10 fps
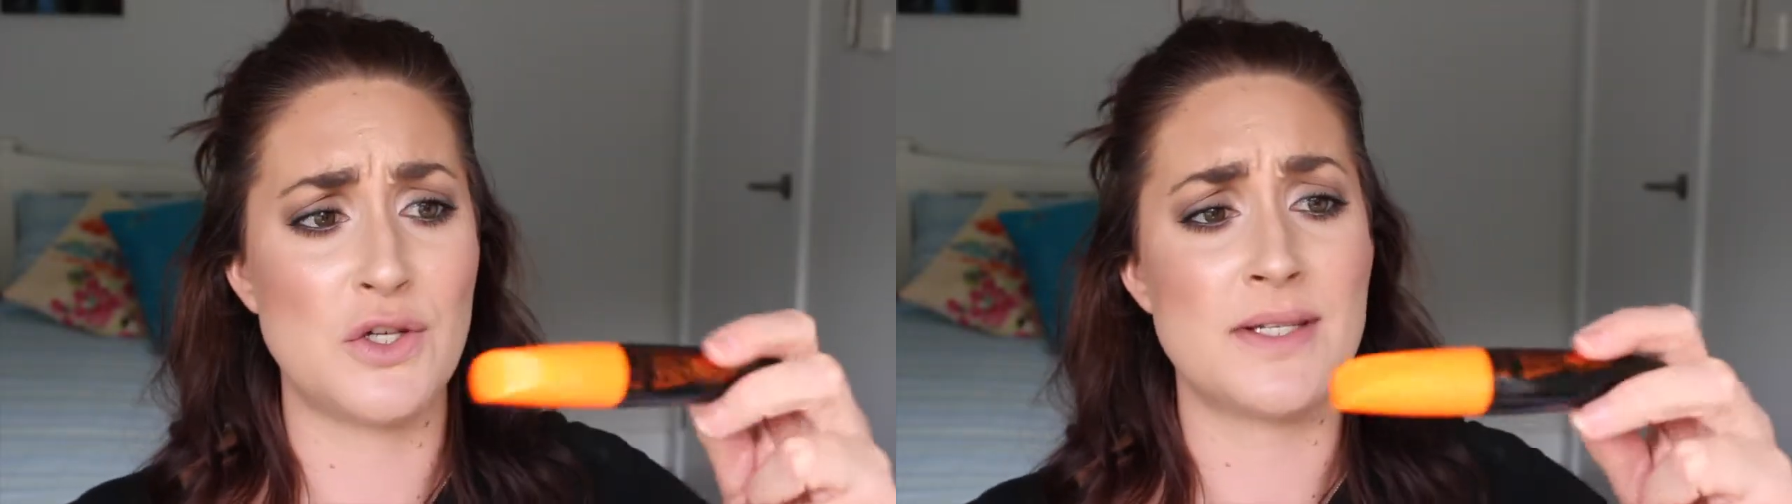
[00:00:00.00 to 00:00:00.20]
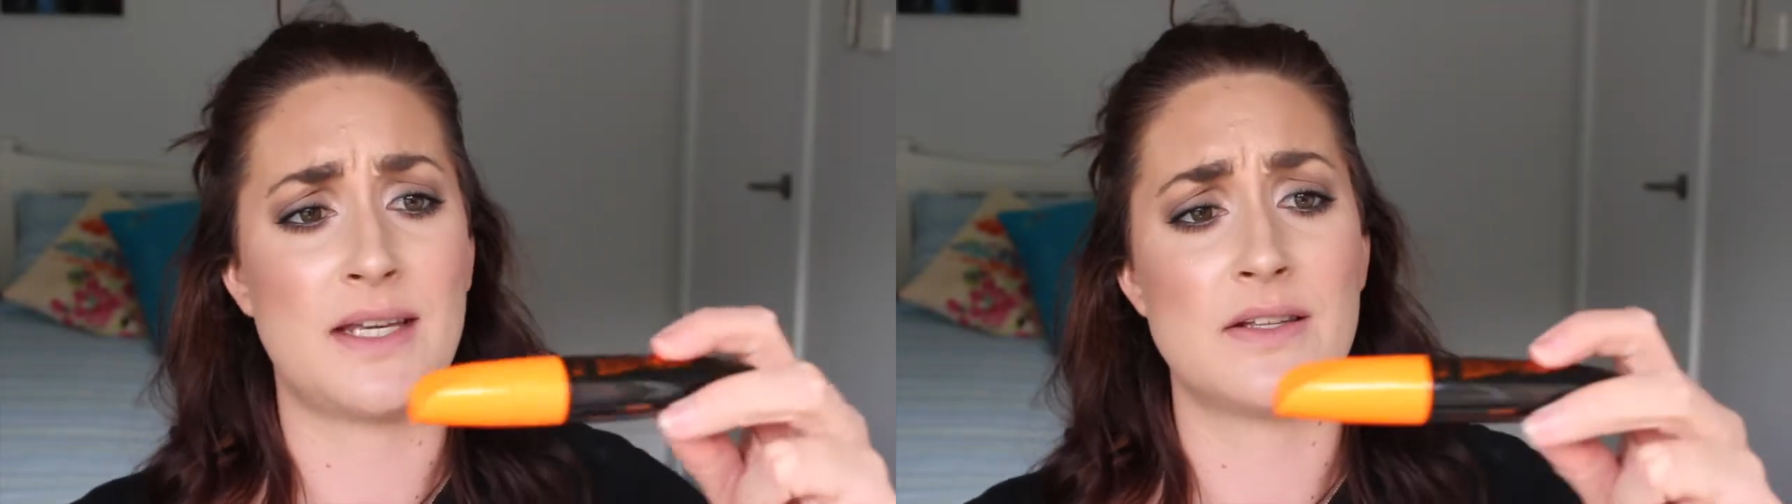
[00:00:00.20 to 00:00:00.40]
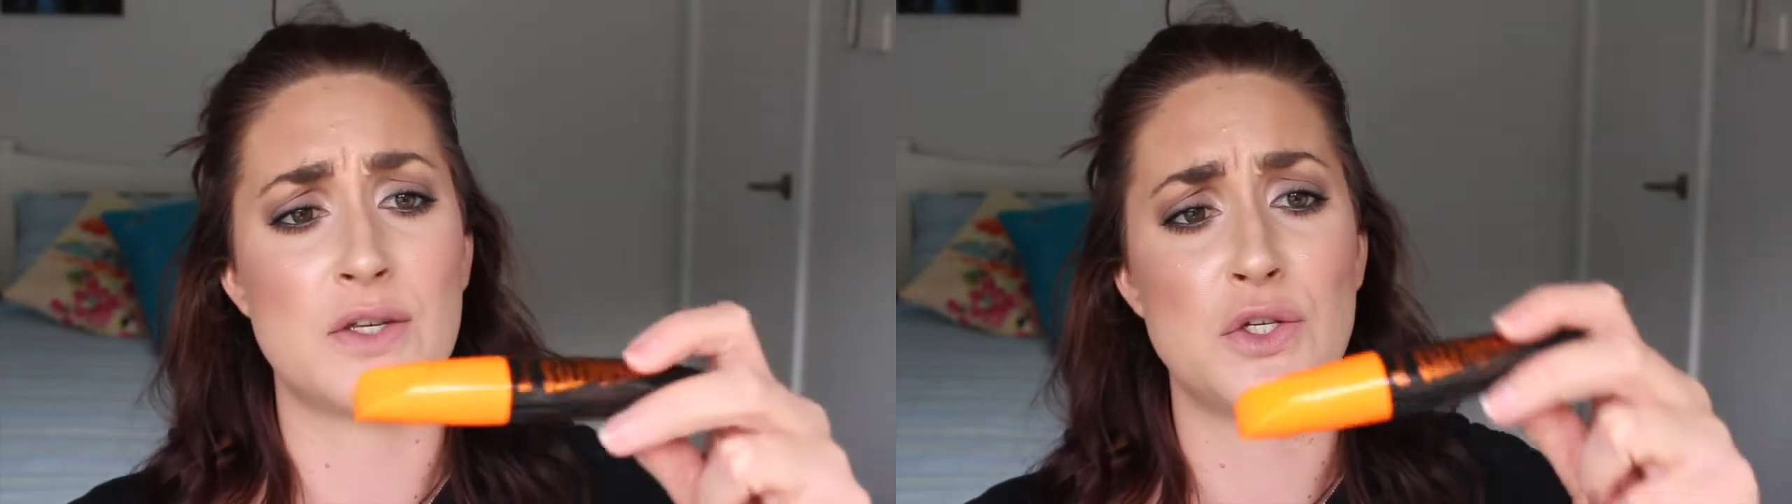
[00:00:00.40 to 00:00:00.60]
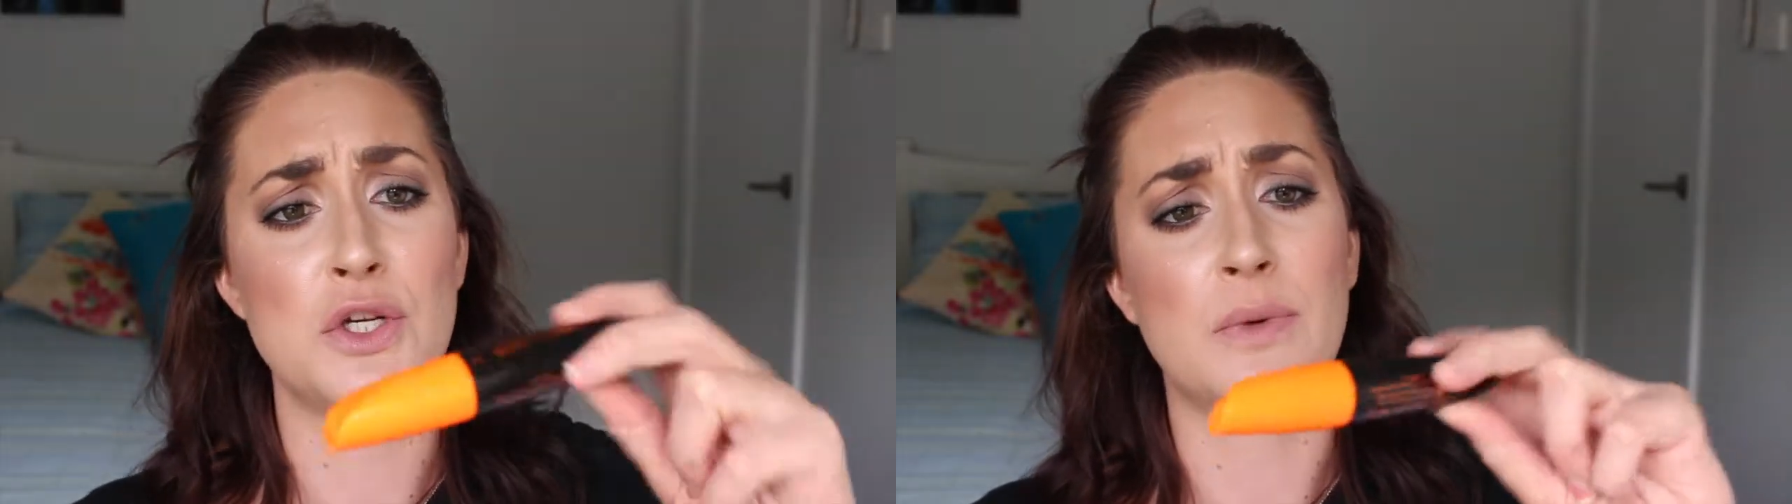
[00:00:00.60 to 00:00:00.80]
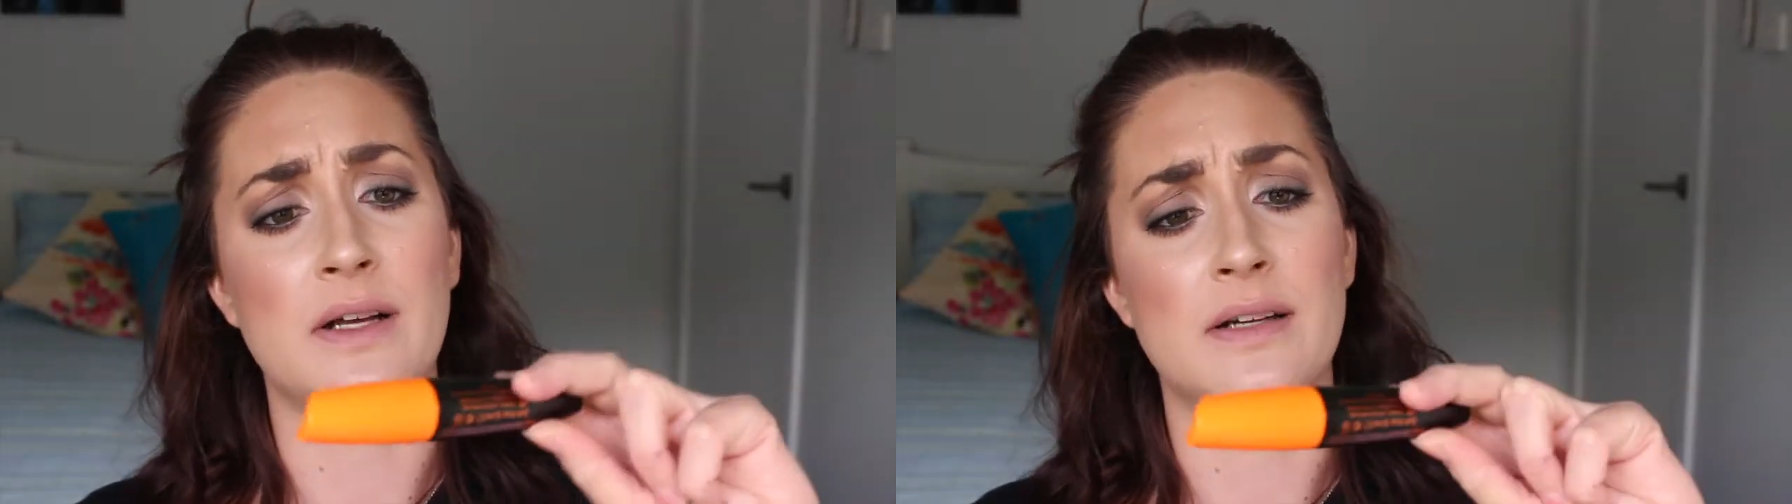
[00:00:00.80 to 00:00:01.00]
using. It's a
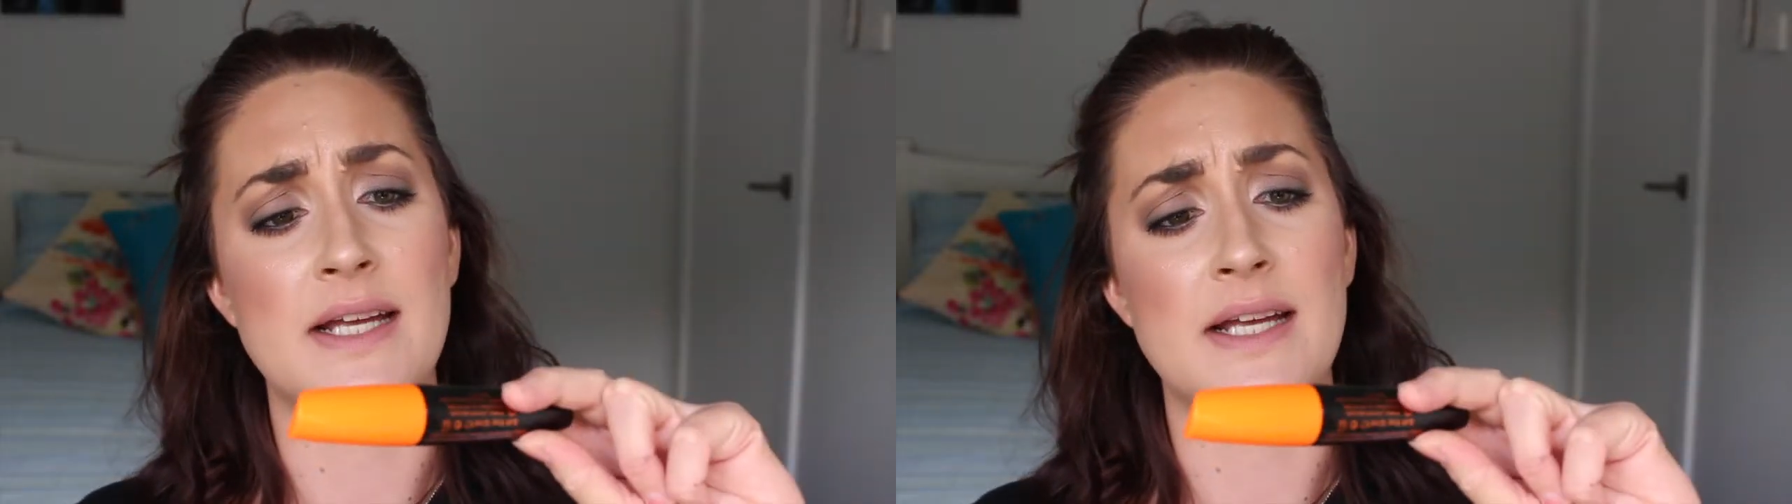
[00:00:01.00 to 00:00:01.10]
new one.